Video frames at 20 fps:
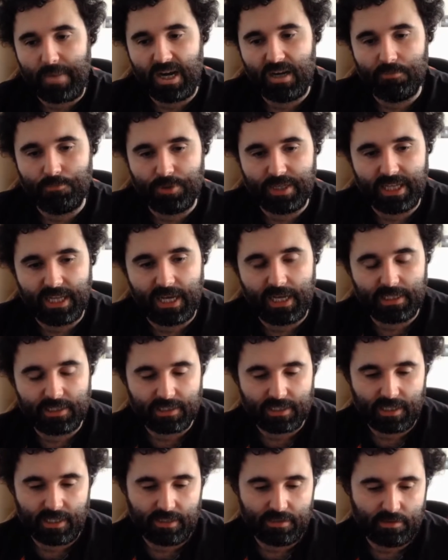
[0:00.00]
We then
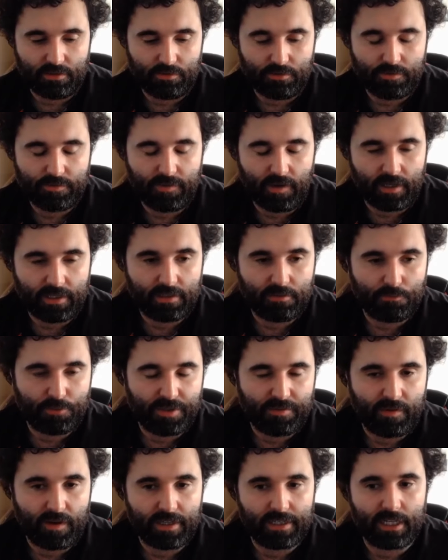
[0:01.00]
kind of
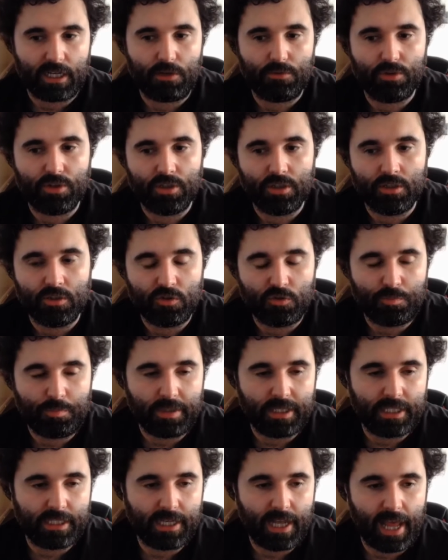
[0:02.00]
find out that there's
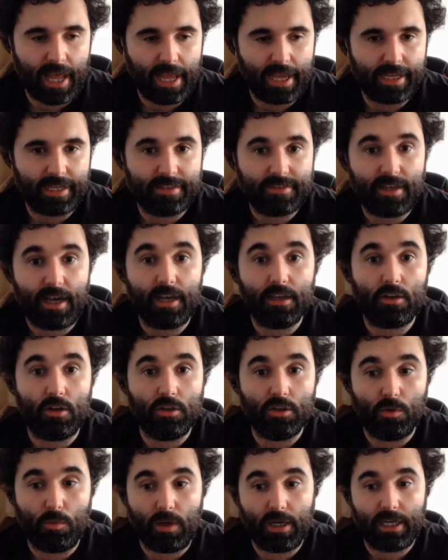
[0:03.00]
been a attack on
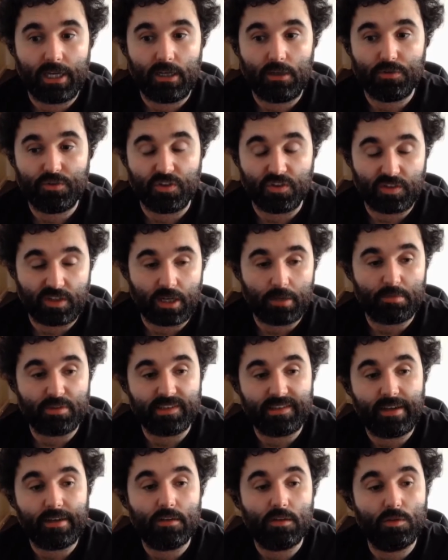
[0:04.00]
the White House, a cyber
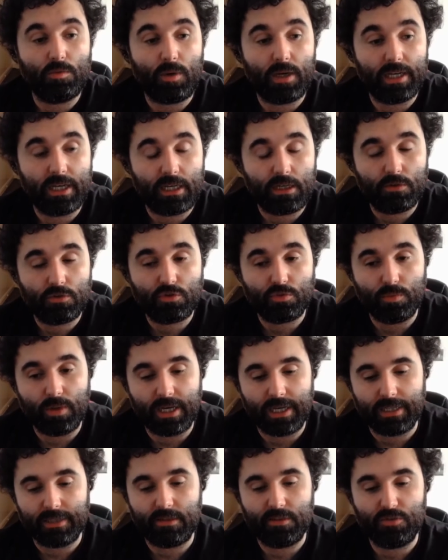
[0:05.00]
attack on the White House,
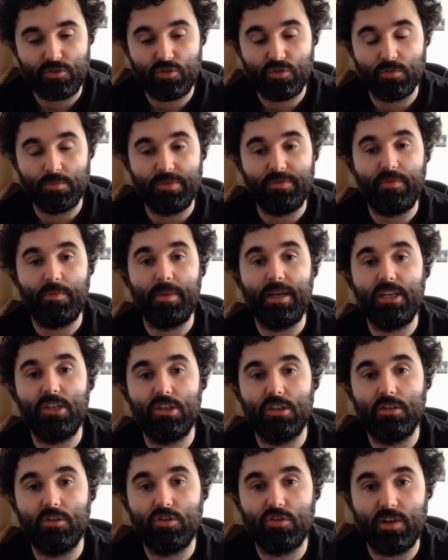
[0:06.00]
where some information
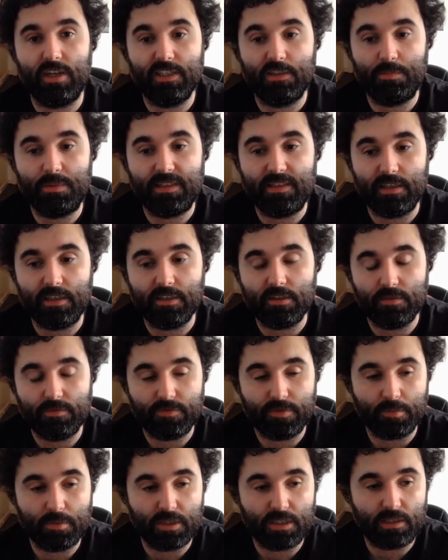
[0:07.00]
has tried to be taken
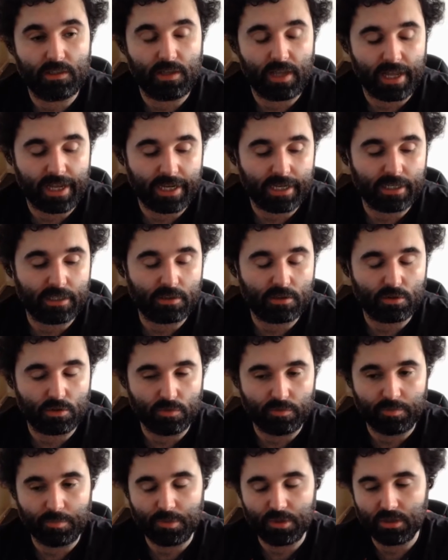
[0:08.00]
from a
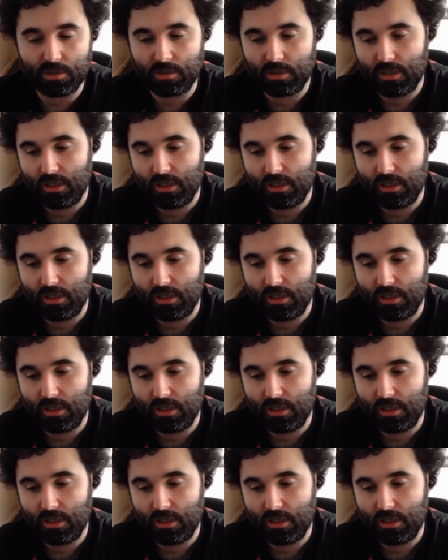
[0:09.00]
government